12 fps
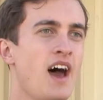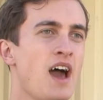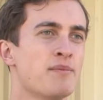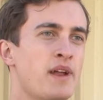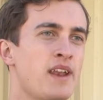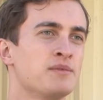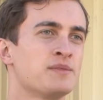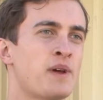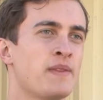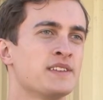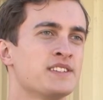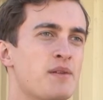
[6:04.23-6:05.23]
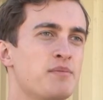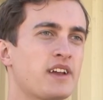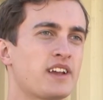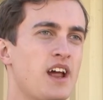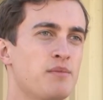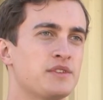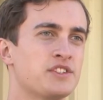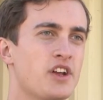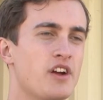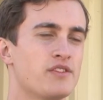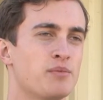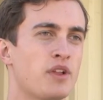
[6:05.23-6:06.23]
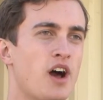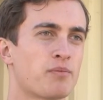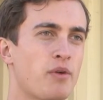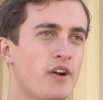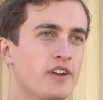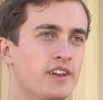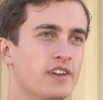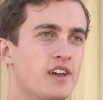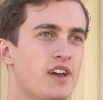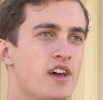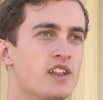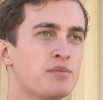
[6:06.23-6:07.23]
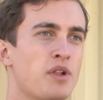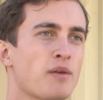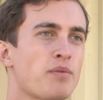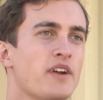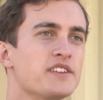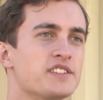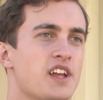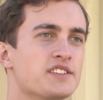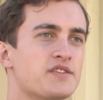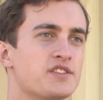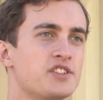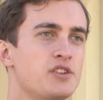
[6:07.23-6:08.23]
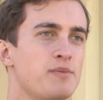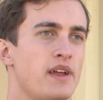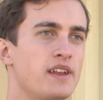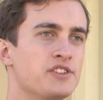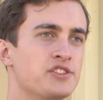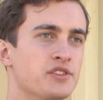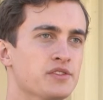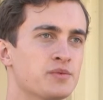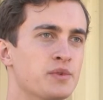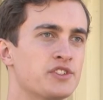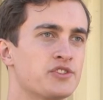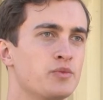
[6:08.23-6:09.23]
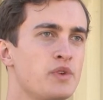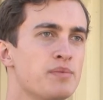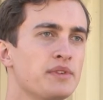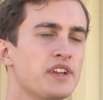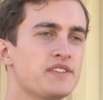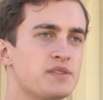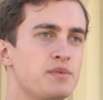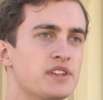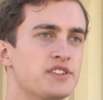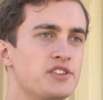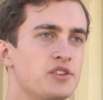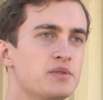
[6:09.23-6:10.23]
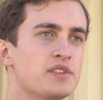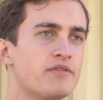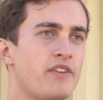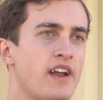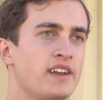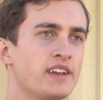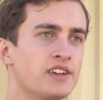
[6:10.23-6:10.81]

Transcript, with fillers: Hi, my name is Ben Lezebnik, and I'm the chair of the Block Party. The Block Party stands for two main issues, which we believe to be the two defining